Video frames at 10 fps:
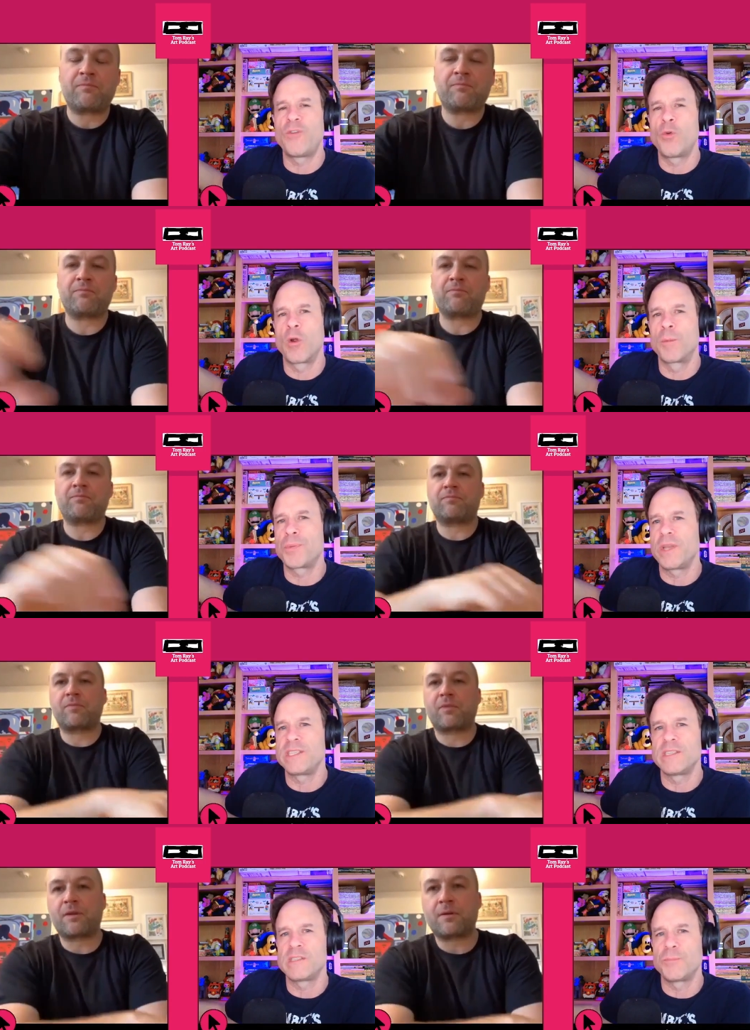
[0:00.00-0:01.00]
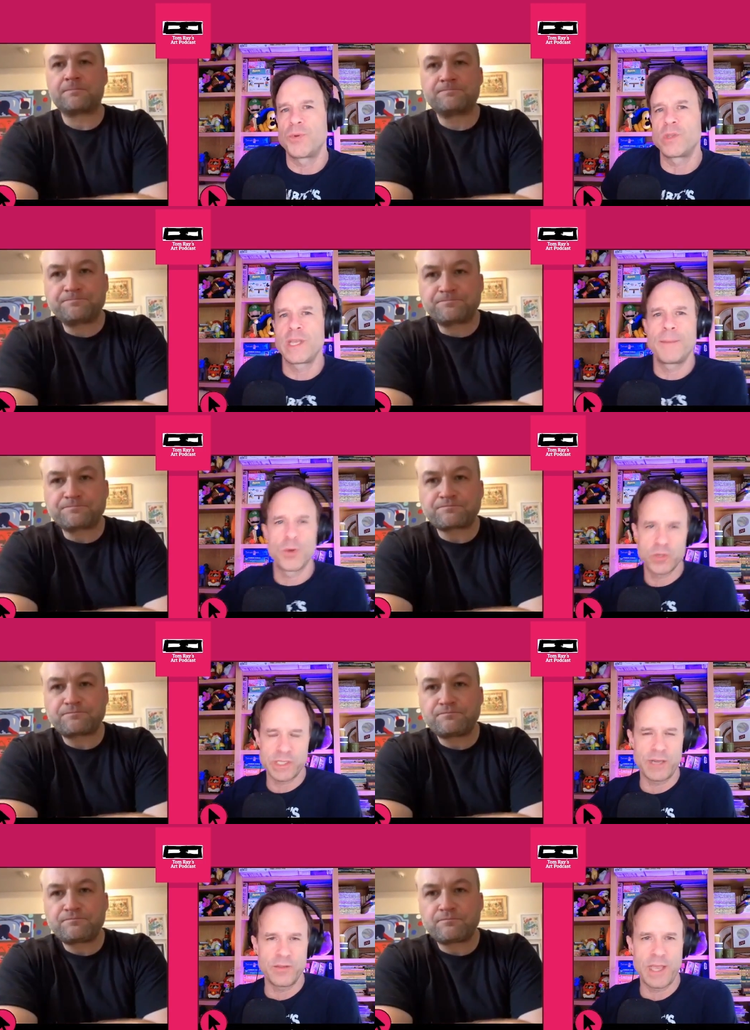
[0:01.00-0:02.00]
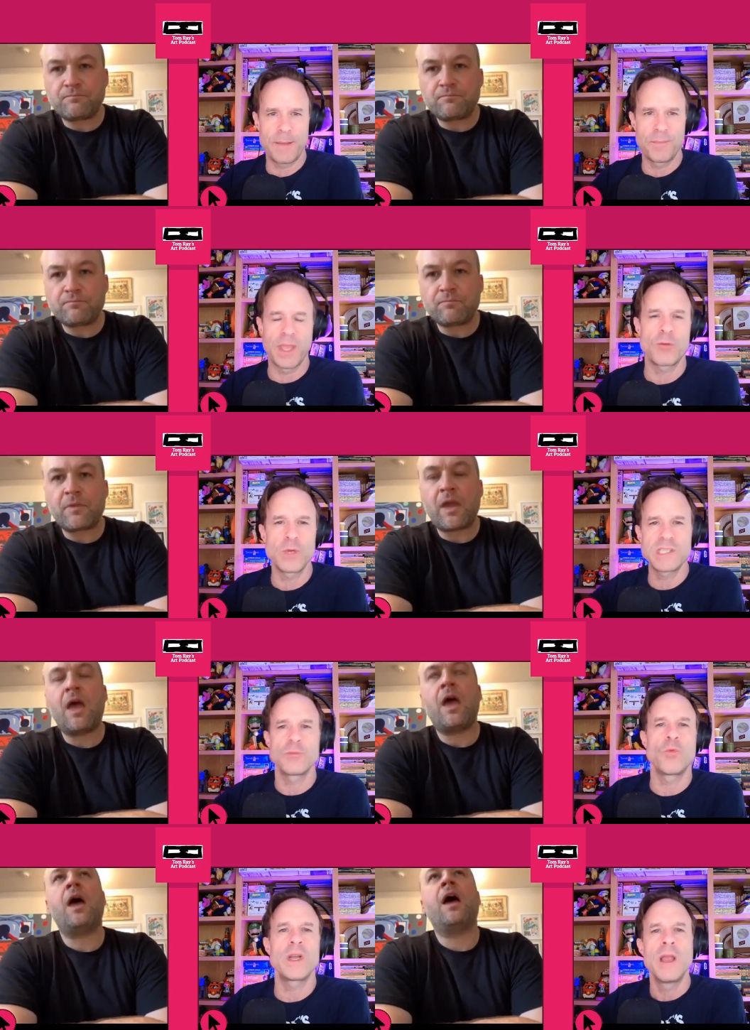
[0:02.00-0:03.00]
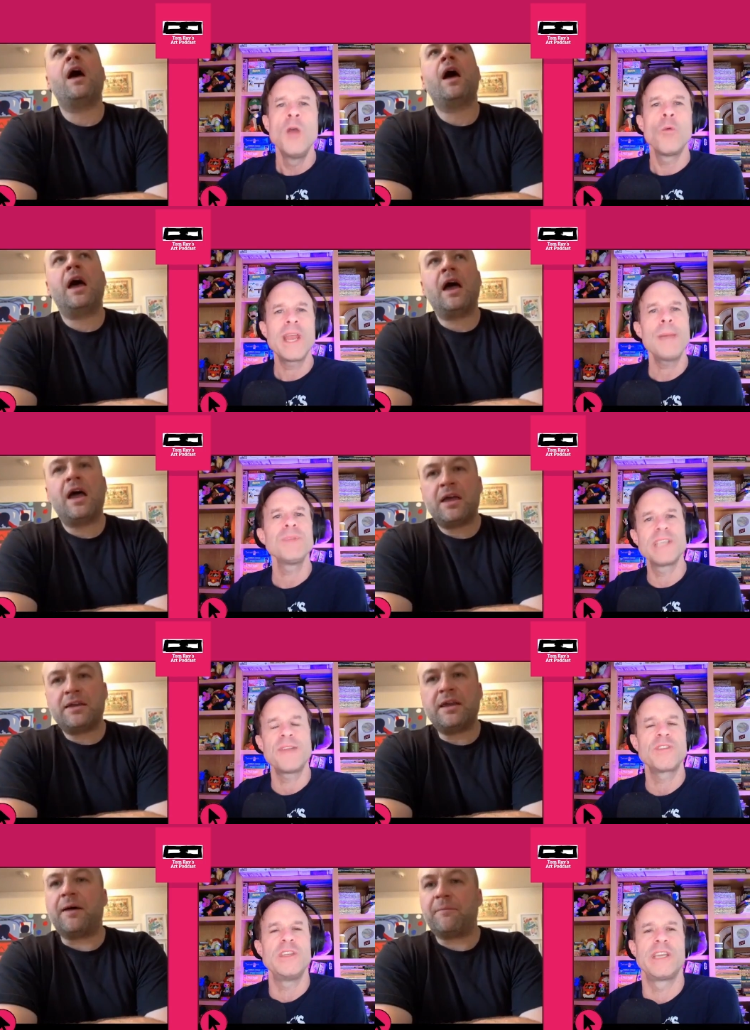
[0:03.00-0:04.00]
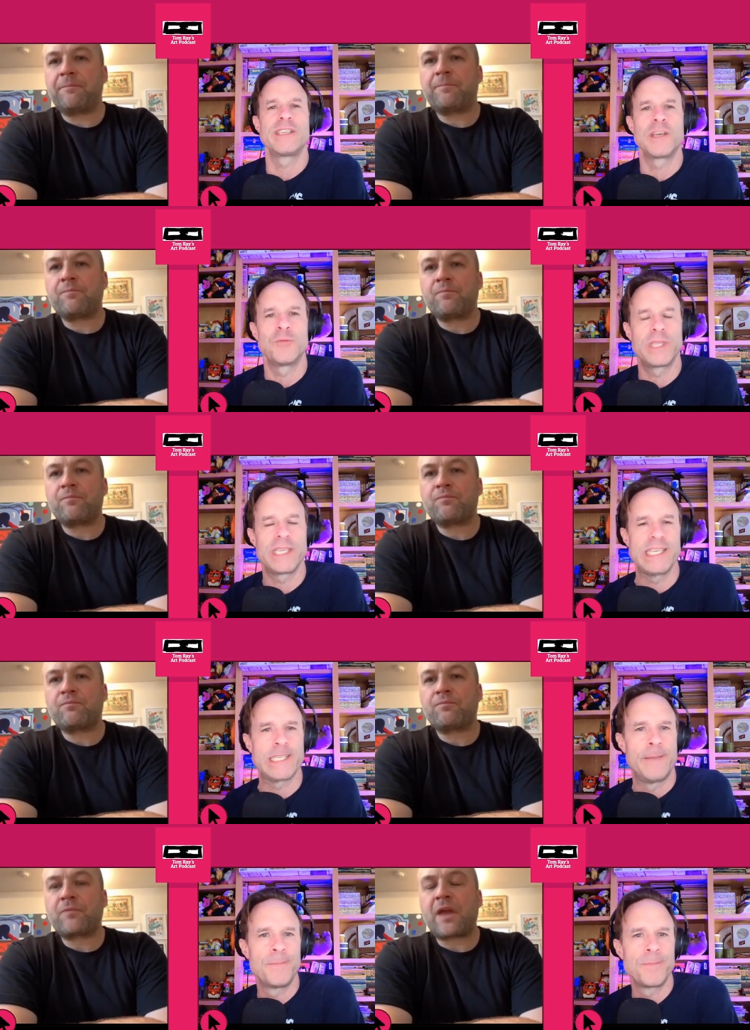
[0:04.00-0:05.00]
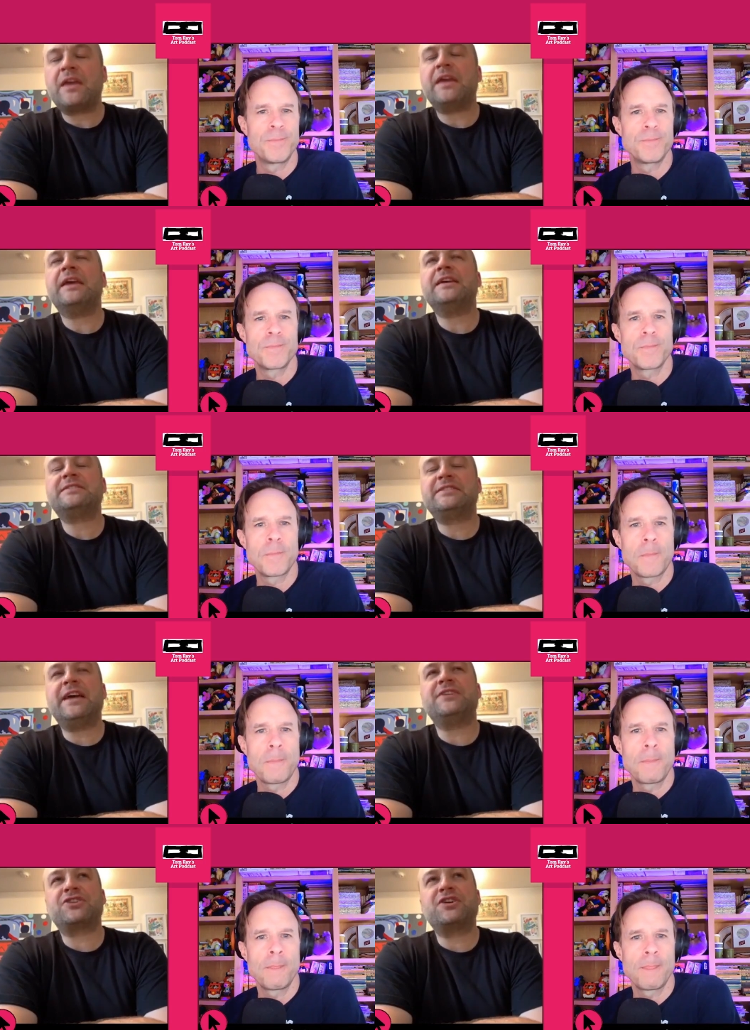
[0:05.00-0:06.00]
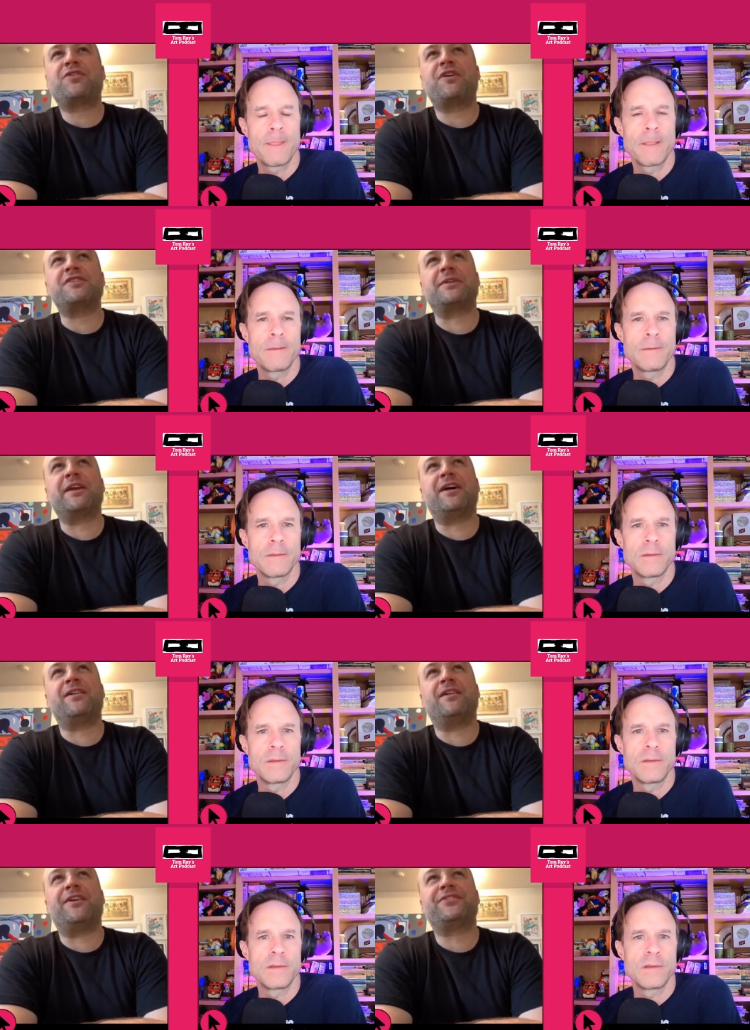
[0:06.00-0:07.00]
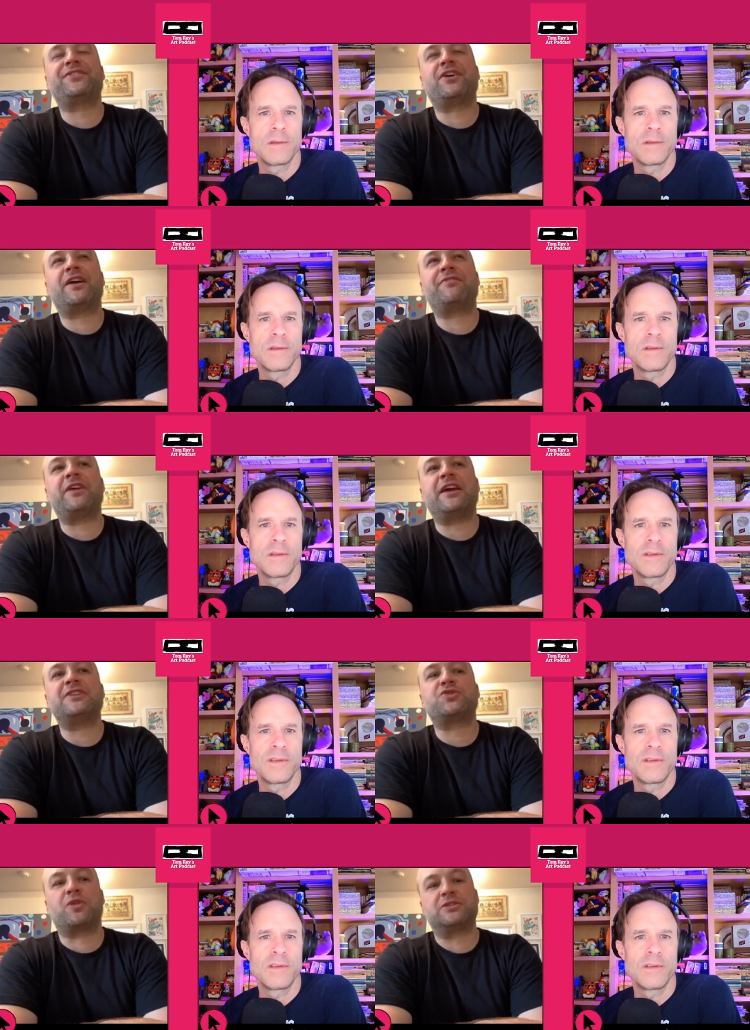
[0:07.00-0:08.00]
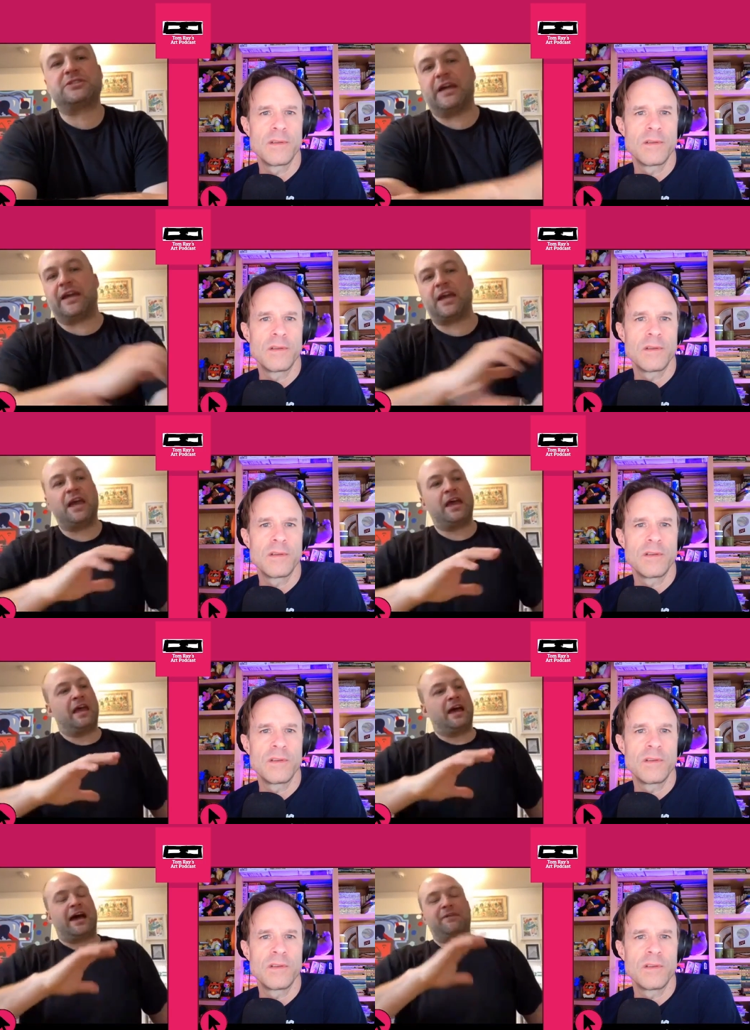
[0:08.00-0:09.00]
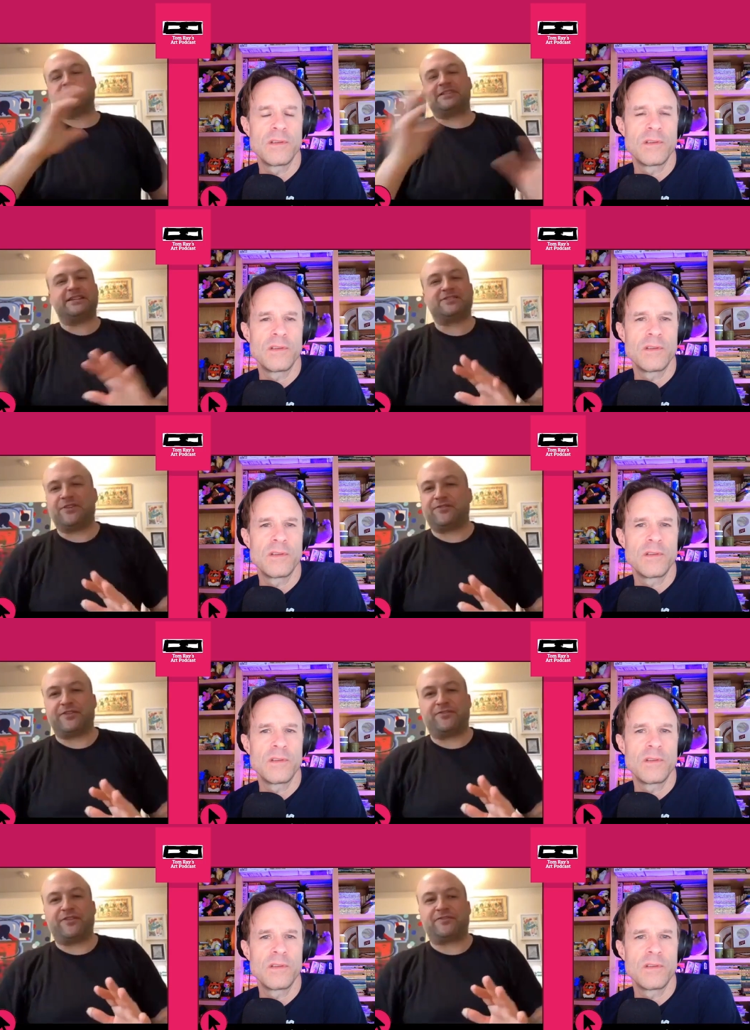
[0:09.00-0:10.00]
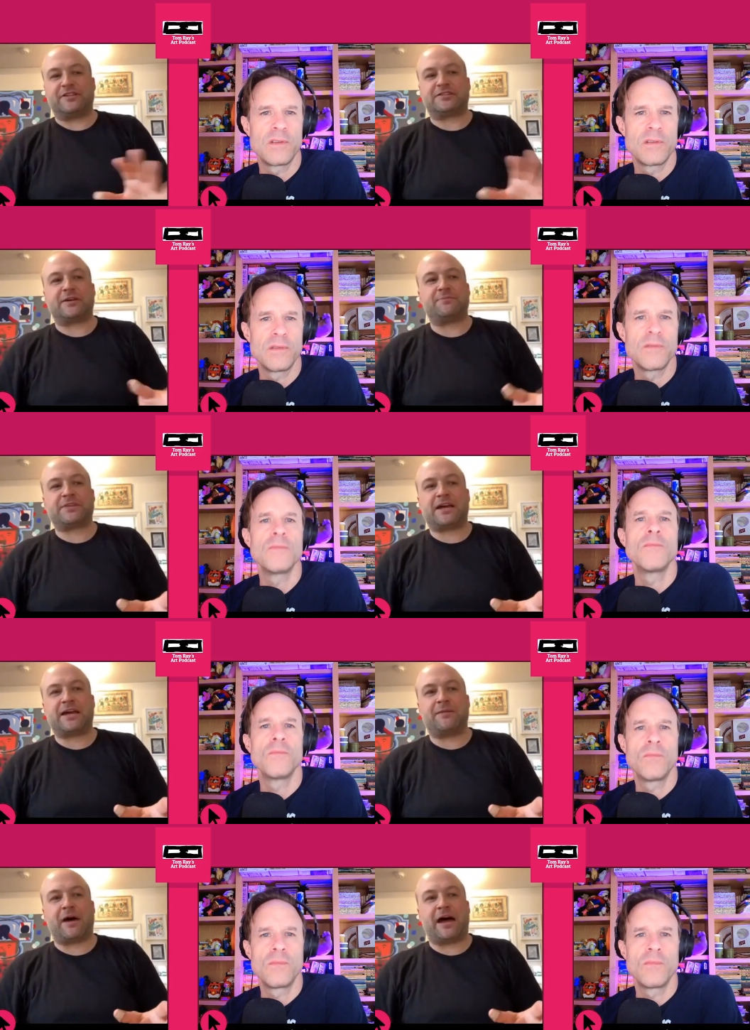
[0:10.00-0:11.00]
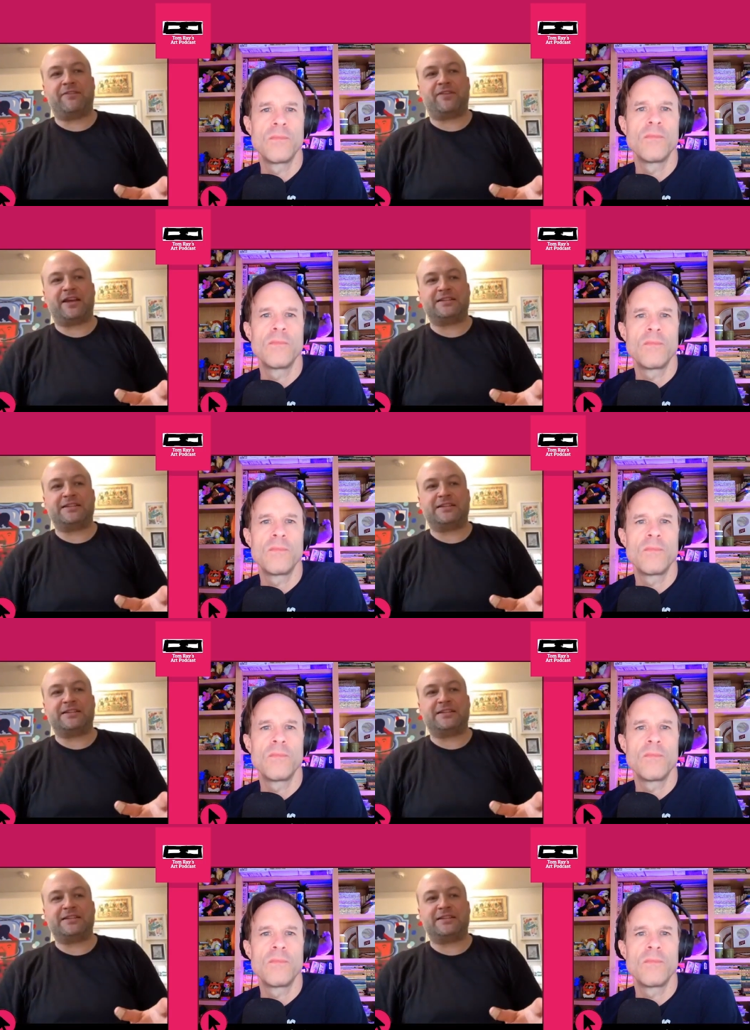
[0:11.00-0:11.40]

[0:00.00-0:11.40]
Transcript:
Speaker 1: for places to put them or sell them? Like, what's what what happens after yeah. you get done with these?
Speaker 2: It's yeah, it's a good question. I mean, I'll I'll start off the answer where it's like I would say it's 50-50. Sometime I have an